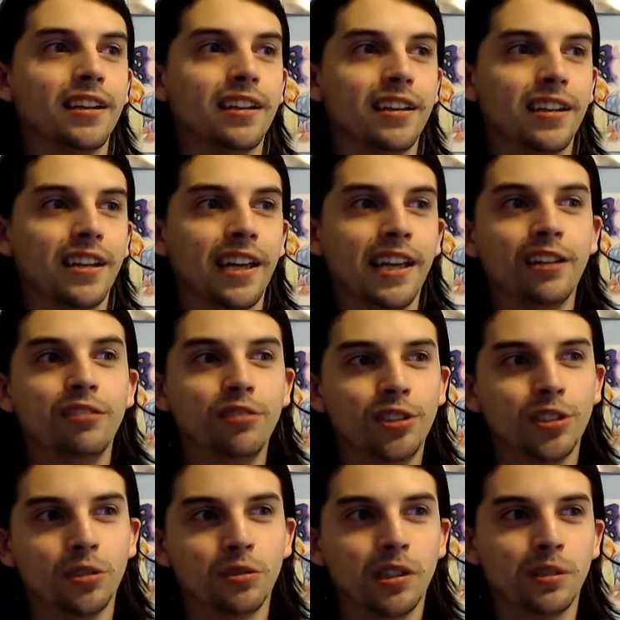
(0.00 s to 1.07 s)
Angry
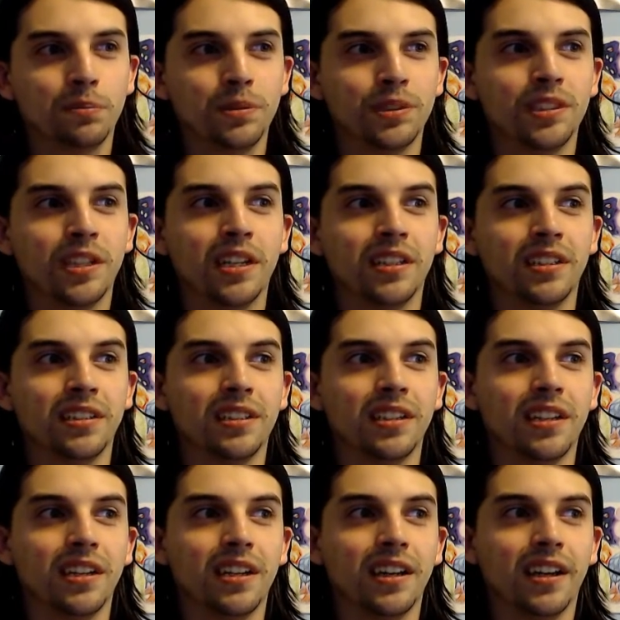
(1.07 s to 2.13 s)
Joe get upset
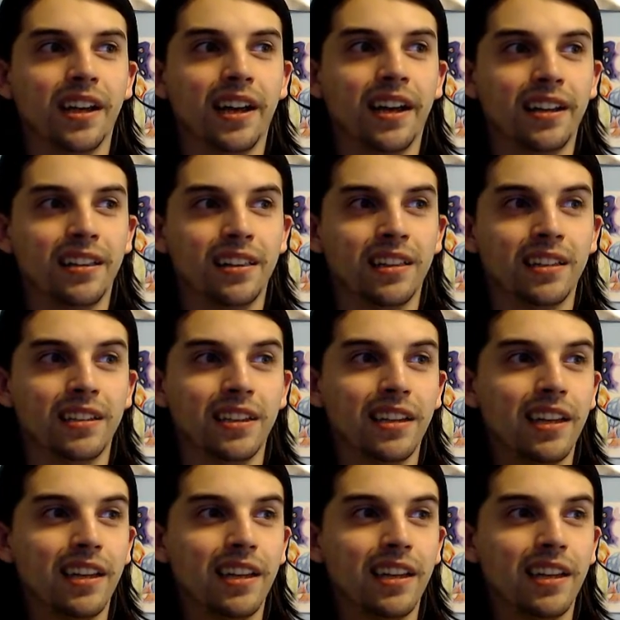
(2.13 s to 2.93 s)
at, like,